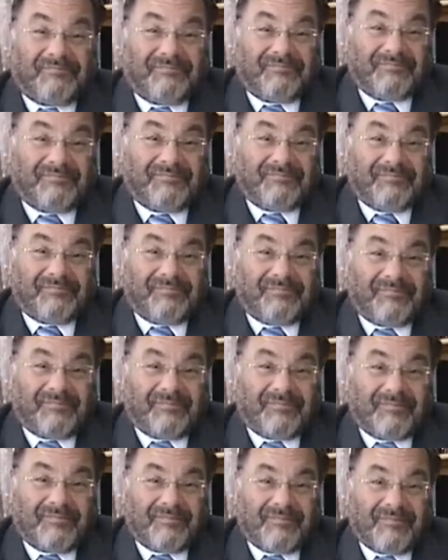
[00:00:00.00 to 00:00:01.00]

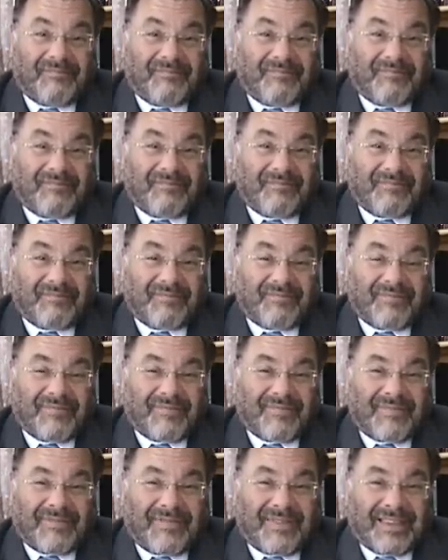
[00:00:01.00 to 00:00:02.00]

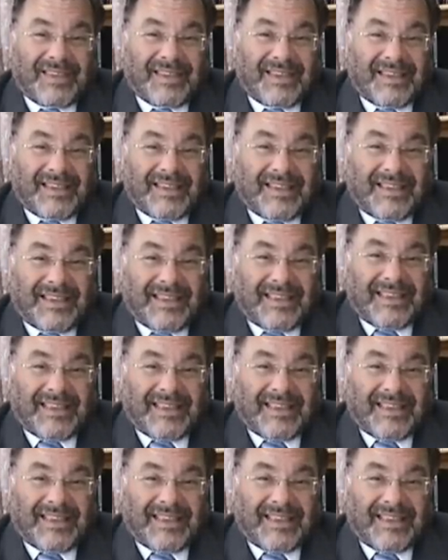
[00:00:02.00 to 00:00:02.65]
[no speech]